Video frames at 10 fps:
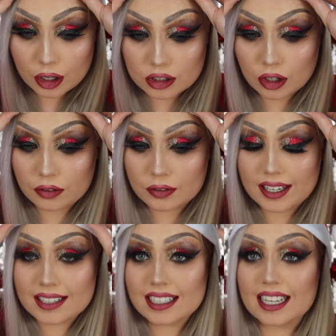Don't
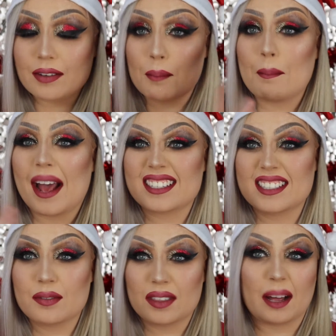forget to leave a
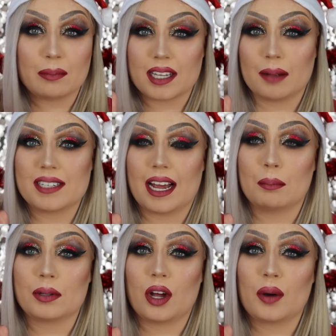massive thumbs up down
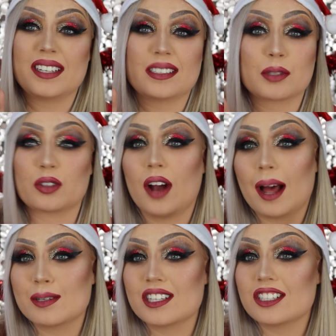below and
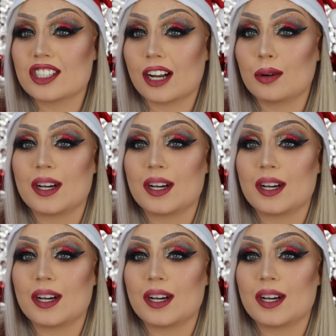subscribe to this channel.